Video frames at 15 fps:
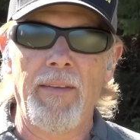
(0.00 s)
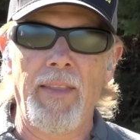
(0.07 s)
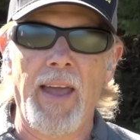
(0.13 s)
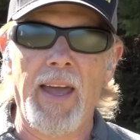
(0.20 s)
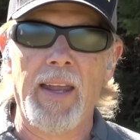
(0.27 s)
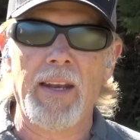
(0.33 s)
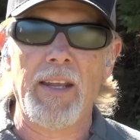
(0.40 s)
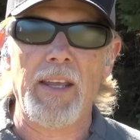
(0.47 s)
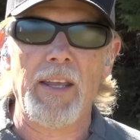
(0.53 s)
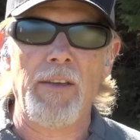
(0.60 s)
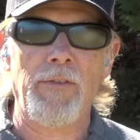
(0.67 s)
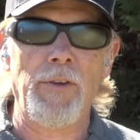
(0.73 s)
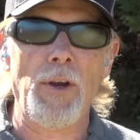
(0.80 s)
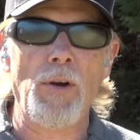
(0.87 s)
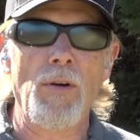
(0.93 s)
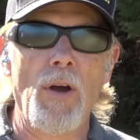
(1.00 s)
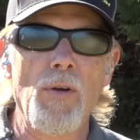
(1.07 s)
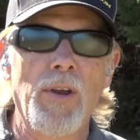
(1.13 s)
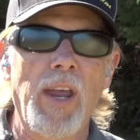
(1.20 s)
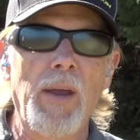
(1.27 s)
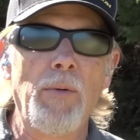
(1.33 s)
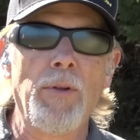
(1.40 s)
that if you're
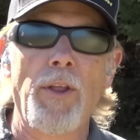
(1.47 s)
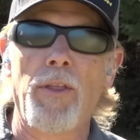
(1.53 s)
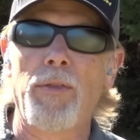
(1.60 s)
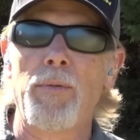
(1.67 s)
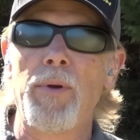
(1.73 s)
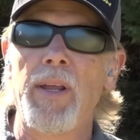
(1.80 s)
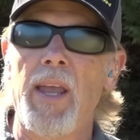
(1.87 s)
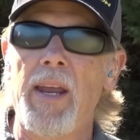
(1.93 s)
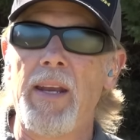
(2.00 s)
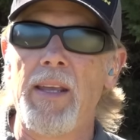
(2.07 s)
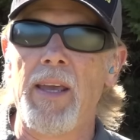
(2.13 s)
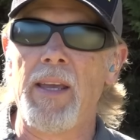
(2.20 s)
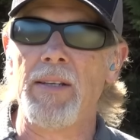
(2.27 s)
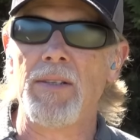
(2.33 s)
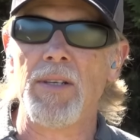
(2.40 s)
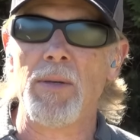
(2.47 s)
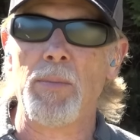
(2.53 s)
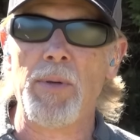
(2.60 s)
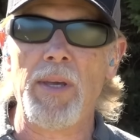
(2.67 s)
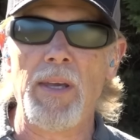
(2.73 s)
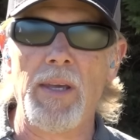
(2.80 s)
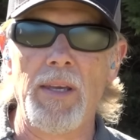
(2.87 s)
okay with a 380
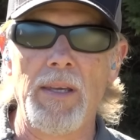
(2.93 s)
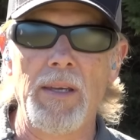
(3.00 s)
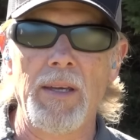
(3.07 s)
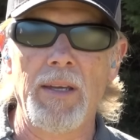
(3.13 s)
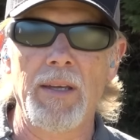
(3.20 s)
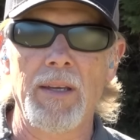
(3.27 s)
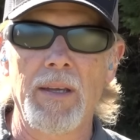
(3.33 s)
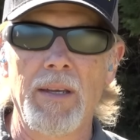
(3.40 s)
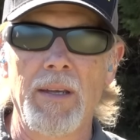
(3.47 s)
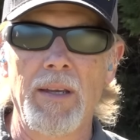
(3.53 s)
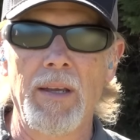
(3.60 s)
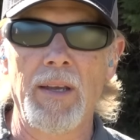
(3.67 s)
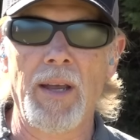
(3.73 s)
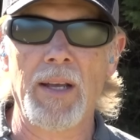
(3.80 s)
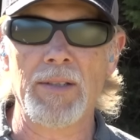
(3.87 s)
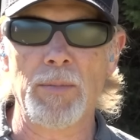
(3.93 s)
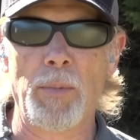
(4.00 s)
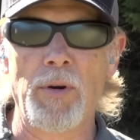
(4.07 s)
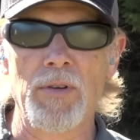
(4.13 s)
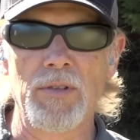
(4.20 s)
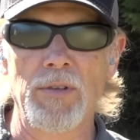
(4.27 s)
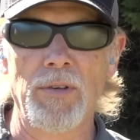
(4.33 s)
ACP as a
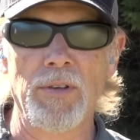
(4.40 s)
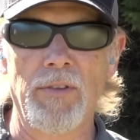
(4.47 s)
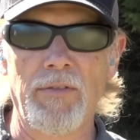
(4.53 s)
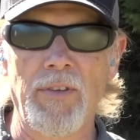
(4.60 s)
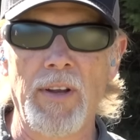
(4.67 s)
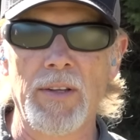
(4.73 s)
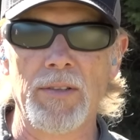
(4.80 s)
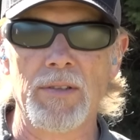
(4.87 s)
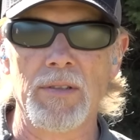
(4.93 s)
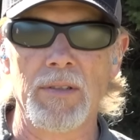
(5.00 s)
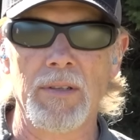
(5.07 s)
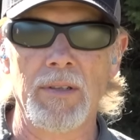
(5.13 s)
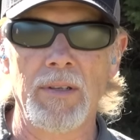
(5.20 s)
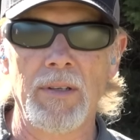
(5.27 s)
personal defense